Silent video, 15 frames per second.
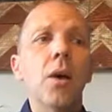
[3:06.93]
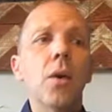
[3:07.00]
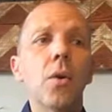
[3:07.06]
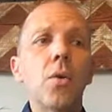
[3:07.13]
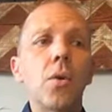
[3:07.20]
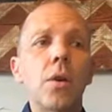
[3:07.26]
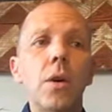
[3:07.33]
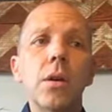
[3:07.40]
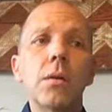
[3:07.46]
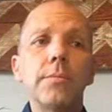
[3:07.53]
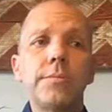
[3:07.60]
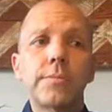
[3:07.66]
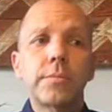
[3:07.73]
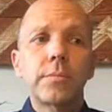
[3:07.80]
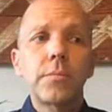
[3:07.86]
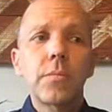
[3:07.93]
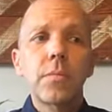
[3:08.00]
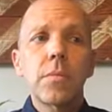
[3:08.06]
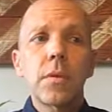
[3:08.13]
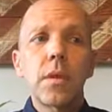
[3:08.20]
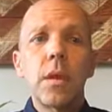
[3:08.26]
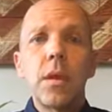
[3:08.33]
Or
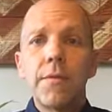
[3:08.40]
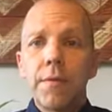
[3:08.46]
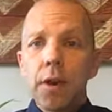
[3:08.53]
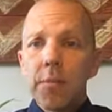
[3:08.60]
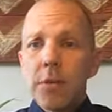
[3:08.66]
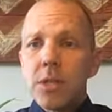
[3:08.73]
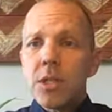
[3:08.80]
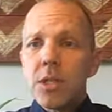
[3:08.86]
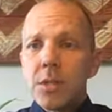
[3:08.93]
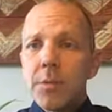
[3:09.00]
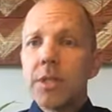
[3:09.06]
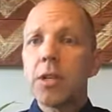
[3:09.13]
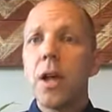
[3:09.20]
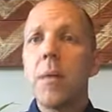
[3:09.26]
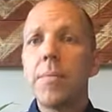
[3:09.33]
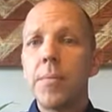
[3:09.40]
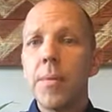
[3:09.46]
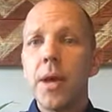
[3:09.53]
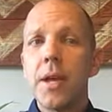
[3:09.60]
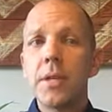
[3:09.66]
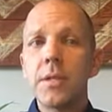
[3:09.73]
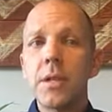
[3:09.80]
if our immune system is
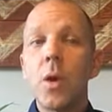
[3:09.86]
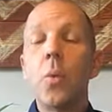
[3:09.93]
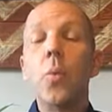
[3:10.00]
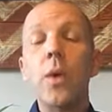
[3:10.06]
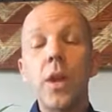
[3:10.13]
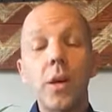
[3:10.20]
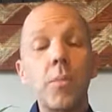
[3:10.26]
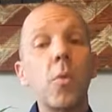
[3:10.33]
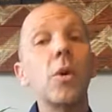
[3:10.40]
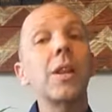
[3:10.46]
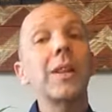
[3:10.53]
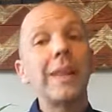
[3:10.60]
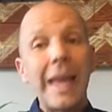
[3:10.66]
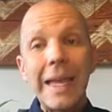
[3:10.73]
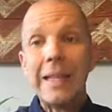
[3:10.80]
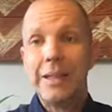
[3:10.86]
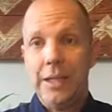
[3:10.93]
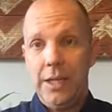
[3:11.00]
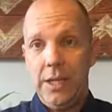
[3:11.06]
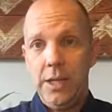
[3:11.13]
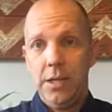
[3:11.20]
compromised, we are more likely